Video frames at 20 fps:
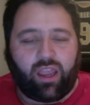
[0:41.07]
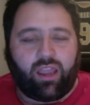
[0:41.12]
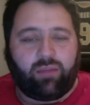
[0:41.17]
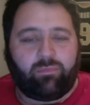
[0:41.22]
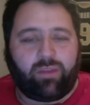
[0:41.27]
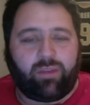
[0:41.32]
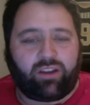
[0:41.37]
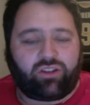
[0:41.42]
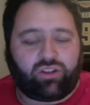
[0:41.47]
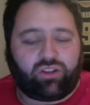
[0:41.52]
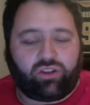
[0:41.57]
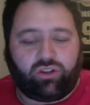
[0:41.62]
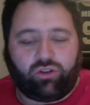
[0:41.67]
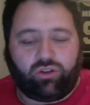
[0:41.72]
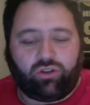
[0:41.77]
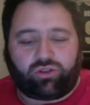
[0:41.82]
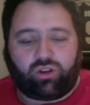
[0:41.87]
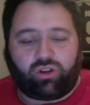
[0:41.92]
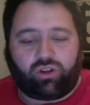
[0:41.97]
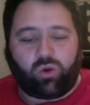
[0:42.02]
Make sure you
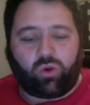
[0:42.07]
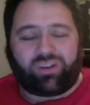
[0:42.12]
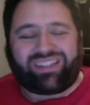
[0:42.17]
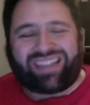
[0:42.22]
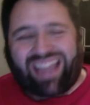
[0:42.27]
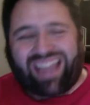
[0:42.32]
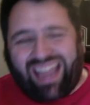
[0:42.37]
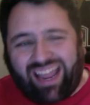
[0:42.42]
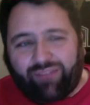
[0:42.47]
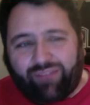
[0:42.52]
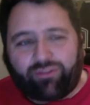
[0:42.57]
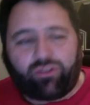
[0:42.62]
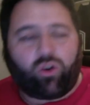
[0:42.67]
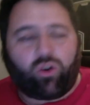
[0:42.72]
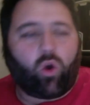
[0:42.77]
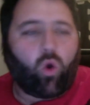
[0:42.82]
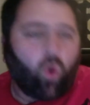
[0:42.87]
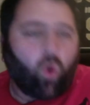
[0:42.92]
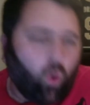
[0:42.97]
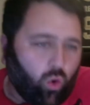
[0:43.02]
use code TAVERN
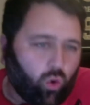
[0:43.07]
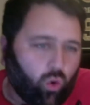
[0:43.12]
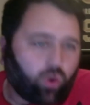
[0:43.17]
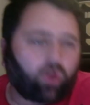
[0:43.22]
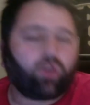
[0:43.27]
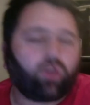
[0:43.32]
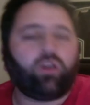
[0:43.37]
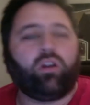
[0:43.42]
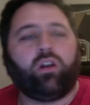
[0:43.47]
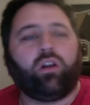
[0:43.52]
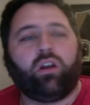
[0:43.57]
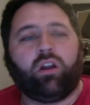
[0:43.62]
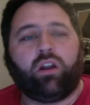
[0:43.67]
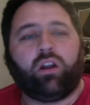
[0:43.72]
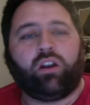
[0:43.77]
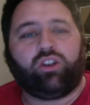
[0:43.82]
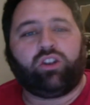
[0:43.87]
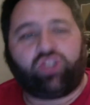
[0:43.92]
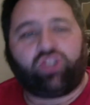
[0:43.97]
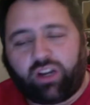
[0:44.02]
or
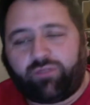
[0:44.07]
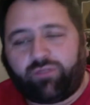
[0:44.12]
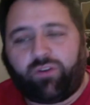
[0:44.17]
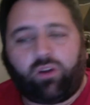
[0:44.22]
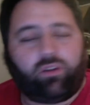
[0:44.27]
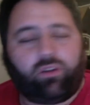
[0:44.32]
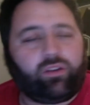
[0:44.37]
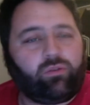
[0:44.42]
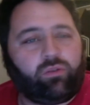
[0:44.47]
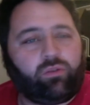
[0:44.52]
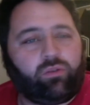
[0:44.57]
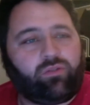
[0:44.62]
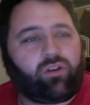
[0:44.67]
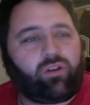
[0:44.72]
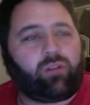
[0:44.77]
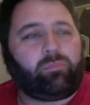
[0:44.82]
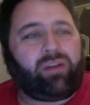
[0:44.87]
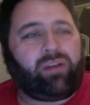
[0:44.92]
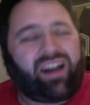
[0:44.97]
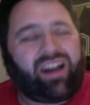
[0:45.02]
CHICKFOLEY, one of
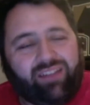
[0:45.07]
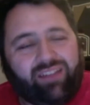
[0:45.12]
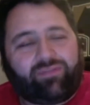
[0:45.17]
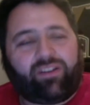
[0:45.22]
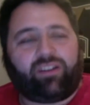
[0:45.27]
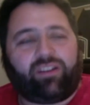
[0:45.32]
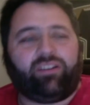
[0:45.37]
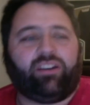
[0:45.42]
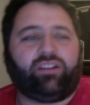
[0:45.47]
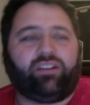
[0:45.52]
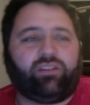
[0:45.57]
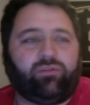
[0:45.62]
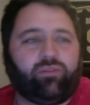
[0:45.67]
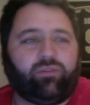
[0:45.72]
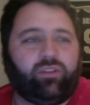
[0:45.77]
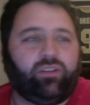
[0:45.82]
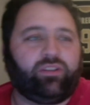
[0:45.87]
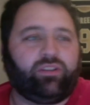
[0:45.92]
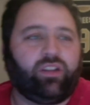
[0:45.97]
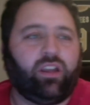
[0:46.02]
our Pod Foundation
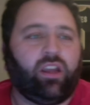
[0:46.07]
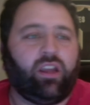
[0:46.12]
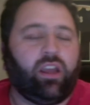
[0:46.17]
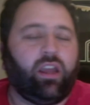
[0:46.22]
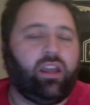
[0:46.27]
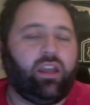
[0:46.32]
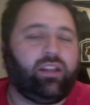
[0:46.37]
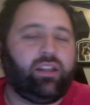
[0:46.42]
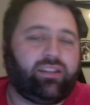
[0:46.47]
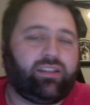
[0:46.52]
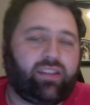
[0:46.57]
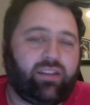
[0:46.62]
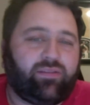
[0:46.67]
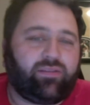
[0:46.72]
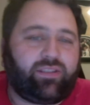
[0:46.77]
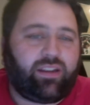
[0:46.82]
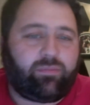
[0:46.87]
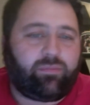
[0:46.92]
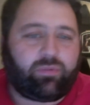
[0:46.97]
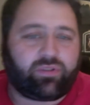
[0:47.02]
friends, to save
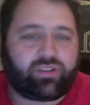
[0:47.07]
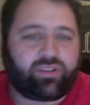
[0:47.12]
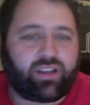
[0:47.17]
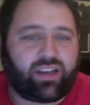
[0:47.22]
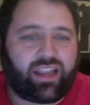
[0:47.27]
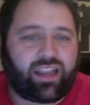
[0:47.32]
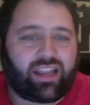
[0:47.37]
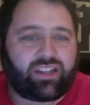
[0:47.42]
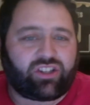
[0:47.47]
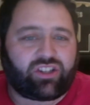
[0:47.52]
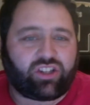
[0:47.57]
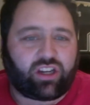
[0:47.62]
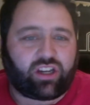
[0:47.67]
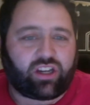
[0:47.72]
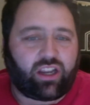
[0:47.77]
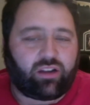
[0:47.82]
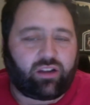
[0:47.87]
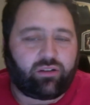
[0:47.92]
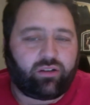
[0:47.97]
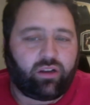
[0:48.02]
10% at
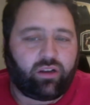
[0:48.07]
checkout.